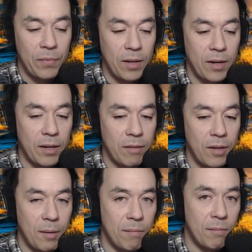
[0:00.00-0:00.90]

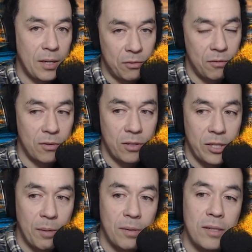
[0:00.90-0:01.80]
And my students are
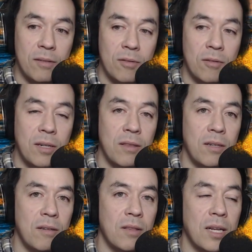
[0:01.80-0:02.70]
Japanese, so I
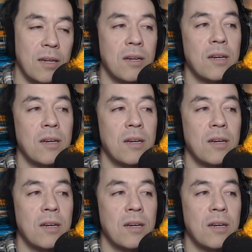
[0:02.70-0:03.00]
think that